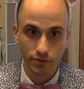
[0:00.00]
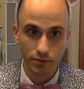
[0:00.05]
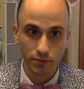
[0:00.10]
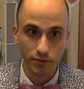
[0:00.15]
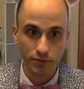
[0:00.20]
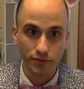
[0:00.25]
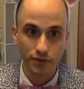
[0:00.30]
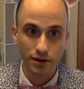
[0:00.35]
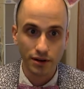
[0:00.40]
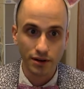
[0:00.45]

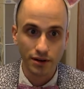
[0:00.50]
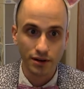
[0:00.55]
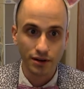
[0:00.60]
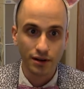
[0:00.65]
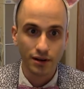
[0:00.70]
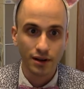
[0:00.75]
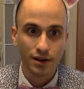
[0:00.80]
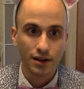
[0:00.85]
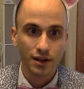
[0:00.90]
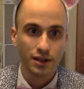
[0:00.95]

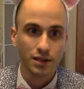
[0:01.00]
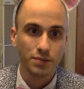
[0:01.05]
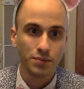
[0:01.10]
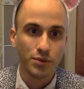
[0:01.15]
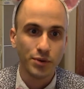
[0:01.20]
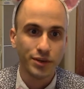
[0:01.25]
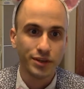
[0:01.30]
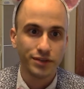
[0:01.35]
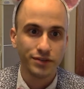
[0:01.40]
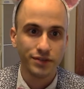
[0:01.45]
afar. The
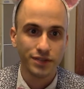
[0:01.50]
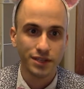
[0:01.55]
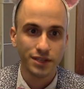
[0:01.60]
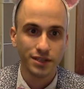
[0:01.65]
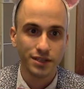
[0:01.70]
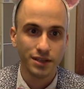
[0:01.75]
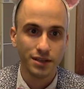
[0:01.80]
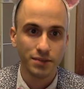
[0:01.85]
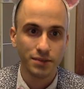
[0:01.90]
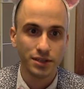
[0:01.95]
point of
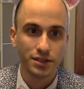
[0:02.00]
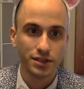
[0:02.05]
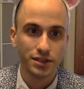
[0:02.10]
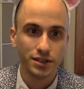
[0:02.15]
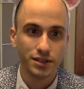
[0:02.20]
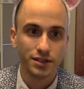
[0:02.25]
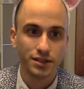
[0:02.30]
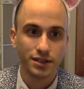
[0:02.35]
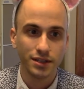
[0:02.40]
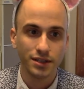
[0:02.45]
these
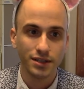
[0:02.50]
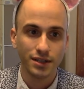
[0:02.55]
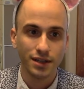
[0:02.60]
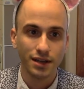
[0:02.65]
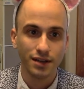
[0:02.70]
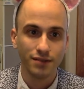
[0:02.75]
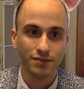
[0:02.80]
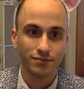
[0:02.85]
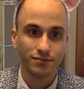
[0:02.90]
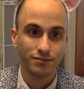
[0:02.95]
images is
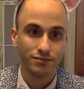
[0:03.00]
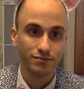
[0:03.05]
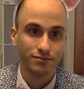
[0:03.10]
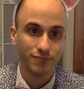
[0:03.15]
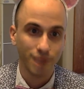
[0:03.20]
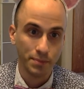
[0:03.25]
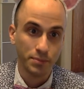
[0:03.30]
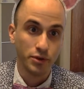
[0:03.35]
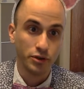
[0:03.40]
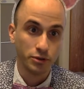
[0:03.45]
that
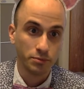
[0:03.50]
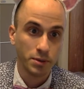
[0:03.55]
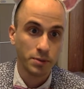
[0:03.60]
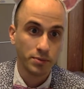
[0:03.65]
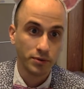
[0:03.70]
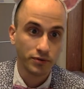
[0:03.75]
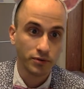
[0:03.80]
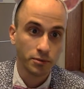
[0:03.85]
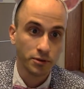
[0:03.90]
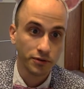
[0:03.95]
it pulls
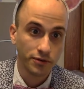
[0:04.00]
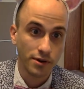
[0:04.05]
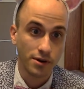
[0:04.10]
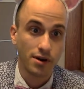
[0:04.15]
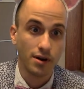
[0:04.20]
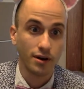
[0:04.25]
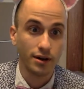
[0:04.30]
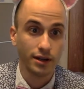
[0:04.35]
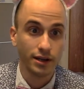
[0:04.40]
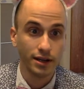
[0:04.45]
people from
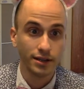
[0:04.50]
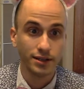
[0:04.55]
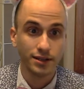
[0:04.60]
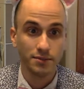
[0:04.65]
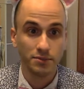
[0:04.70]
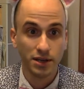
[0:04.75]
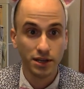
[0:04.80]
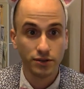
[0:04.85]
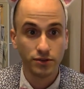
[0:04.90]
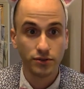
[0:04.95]
afar. It gets
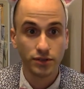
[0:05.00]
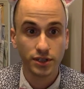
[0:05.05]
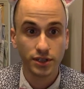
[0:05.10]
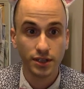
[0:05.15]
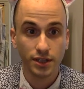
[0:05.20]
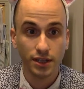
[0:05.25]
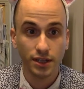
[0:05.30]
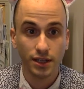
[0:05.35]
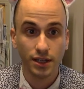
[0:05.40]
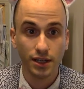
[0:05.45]
them
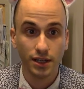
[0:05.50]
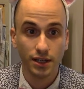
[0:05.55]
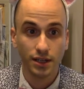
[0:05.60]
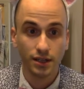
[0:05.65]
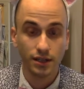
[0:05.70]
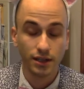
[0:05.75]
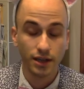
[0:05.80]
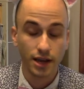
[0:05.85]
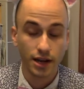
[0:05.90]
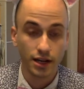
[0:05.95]
interested
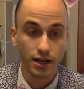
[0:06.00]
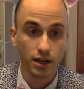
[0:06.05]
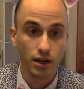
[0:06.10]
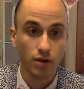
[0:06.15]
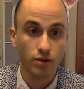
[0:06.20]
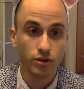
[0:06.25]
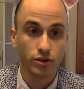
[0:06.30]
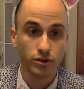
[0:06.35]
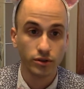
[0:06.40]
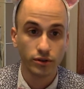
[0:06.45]
in getting
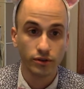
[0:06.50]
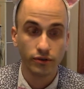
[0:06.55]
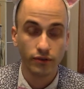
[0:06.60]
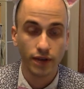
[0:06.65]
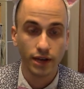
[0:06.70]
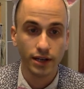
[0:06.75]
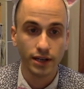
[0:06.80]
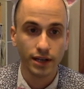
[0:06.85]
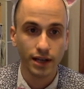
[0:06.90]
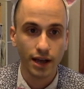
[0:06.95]
closer and
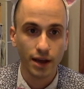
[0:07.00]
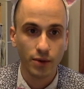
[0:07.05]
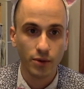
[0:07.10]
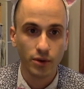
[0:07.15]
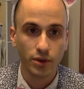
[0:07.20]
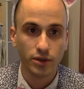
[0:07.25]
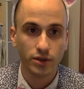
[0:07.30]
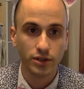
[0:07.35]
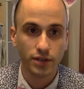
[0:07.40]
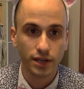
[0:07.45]
finding out
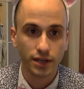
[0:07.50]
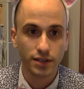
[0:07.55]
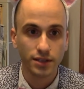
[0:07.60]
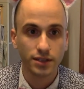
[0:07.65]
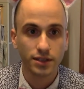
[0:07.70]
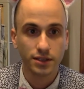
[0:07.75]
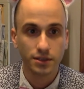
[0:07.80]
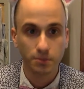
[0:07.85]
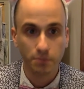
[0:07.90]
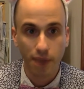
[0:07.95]
what your
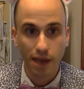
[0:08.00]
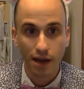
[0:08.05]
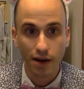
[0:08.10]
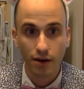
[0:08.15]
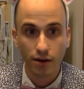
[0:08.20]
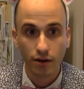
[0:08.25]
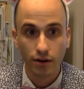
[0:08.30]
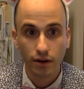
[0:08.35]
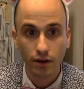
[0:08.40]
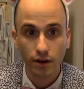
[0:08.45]
text is
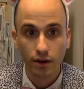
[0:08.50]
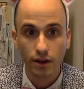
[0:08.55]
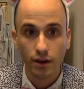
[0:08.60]
about.